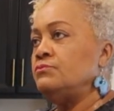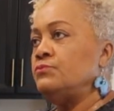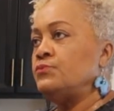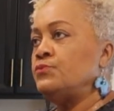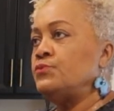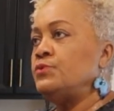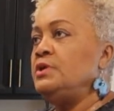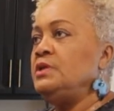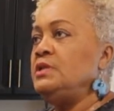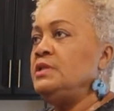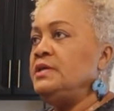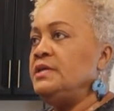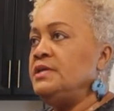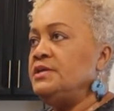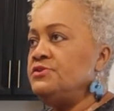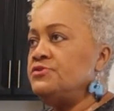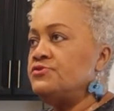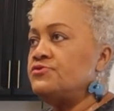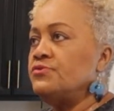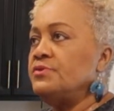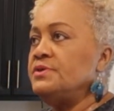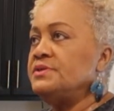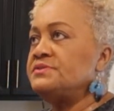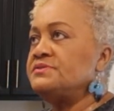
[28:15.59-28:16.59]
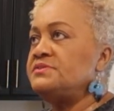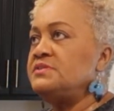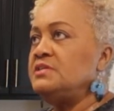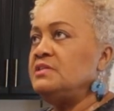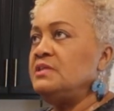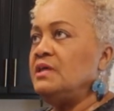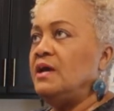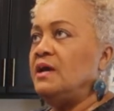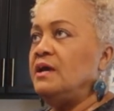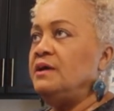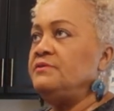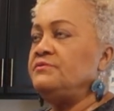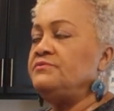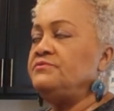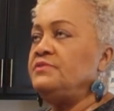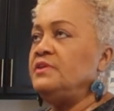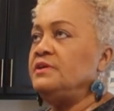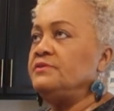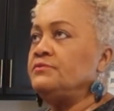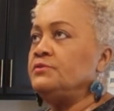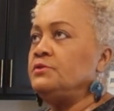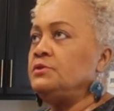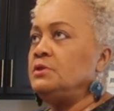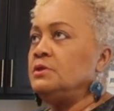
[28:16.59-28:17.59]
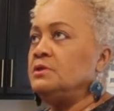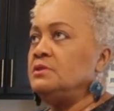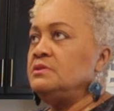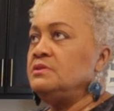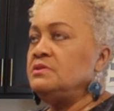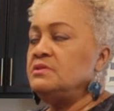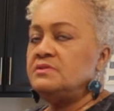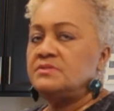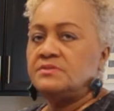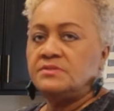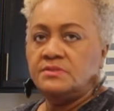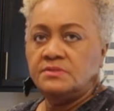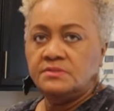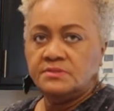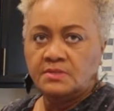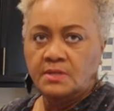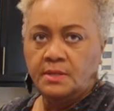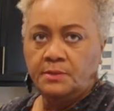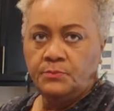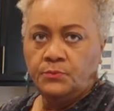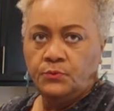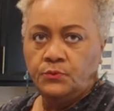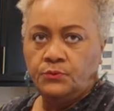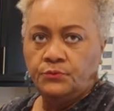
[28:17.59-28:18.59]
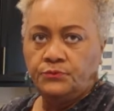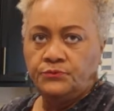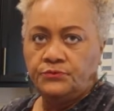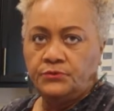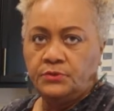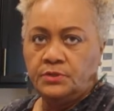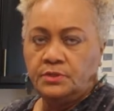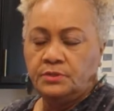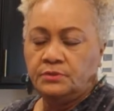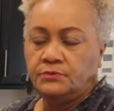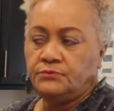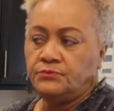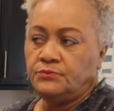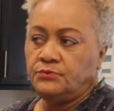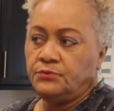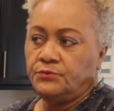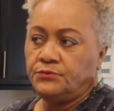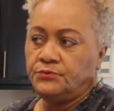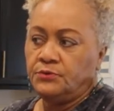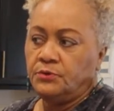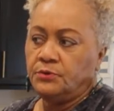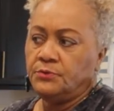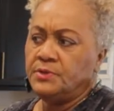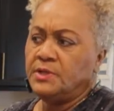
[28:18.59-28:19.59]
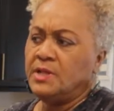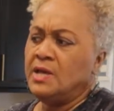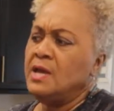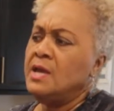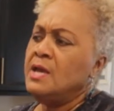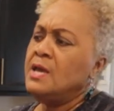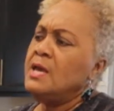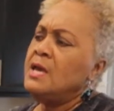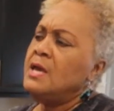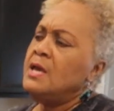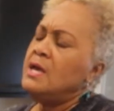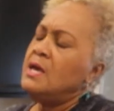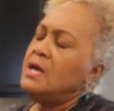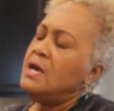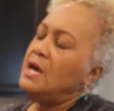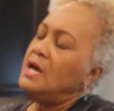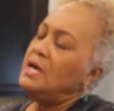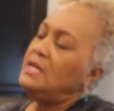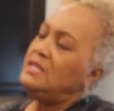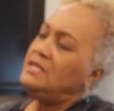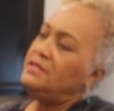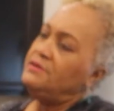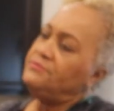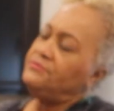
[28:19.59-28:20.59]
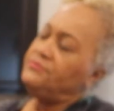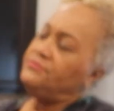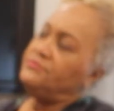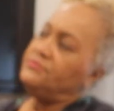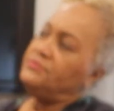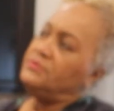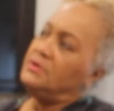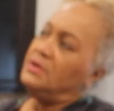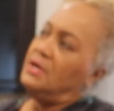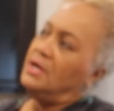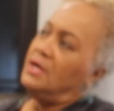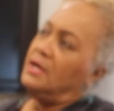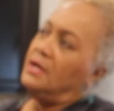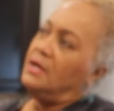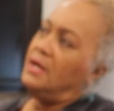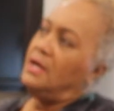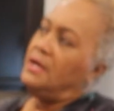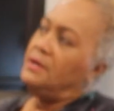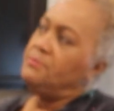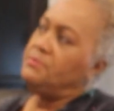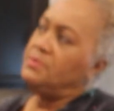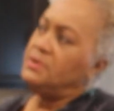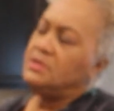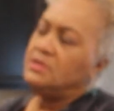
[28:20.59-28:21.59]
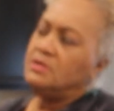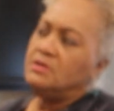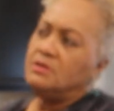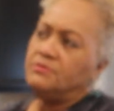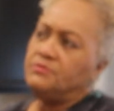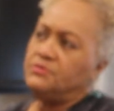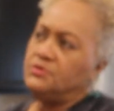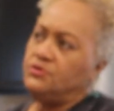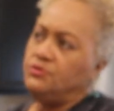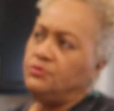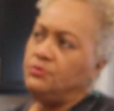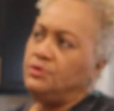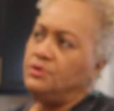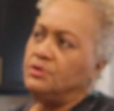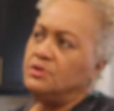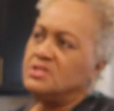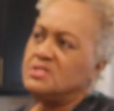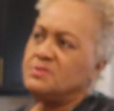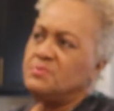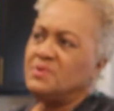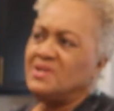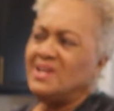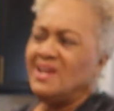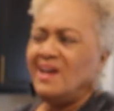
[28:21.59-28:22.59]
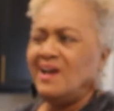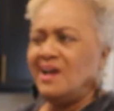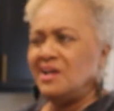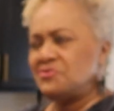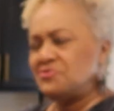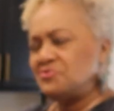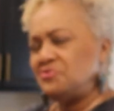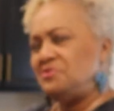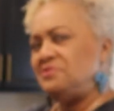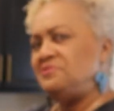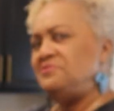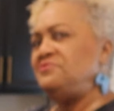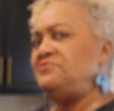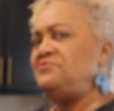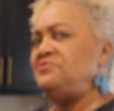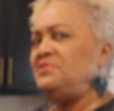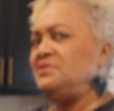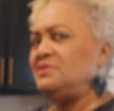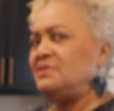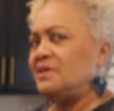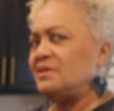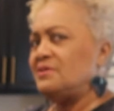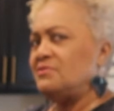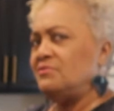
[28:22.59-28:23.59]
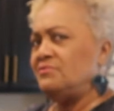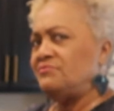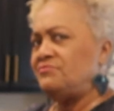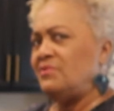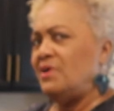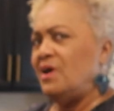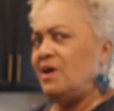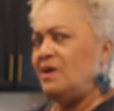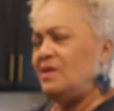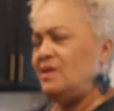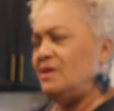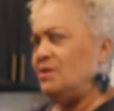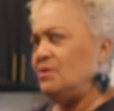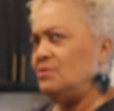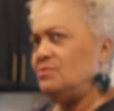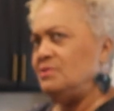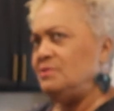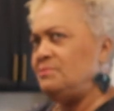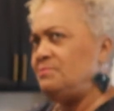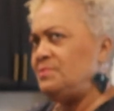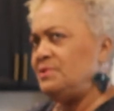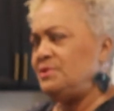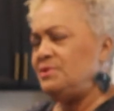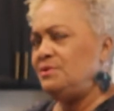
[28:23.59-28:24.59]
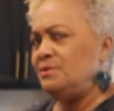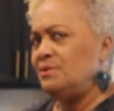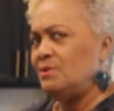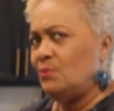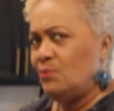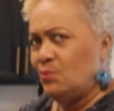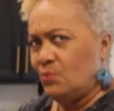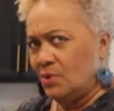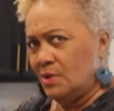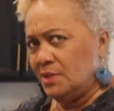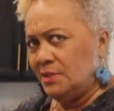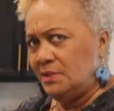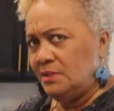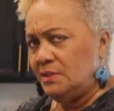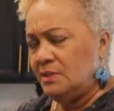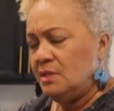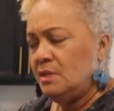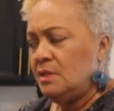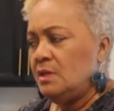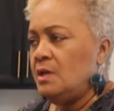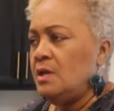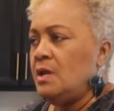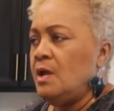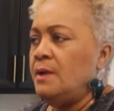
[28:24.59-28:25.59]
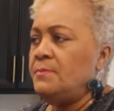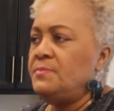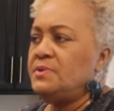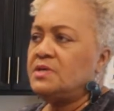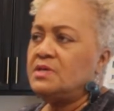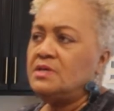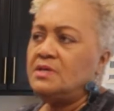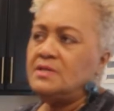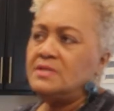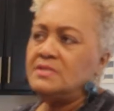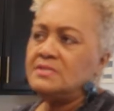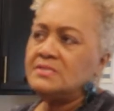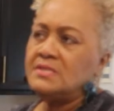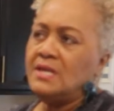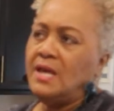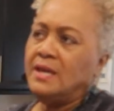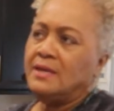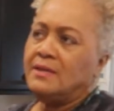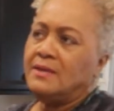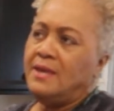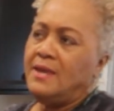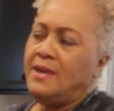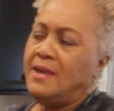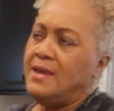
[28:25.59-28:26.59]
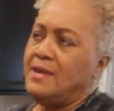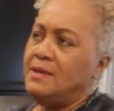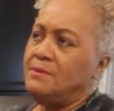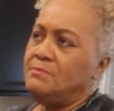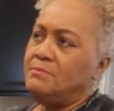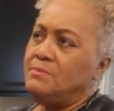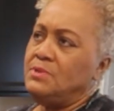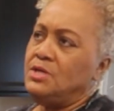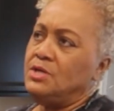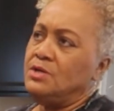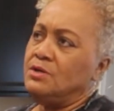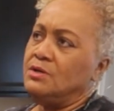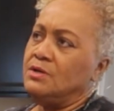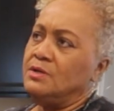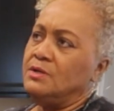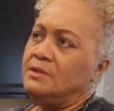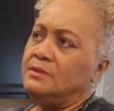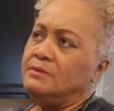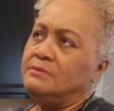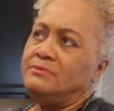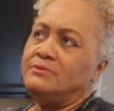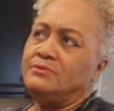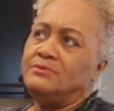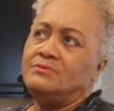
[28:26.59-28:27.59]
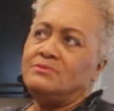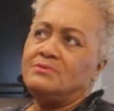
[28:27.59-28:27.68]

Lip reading: really interested. I've never done this since I moved to Florida. I've been here for 2 years, but I actually feel like I only been here one, because I came here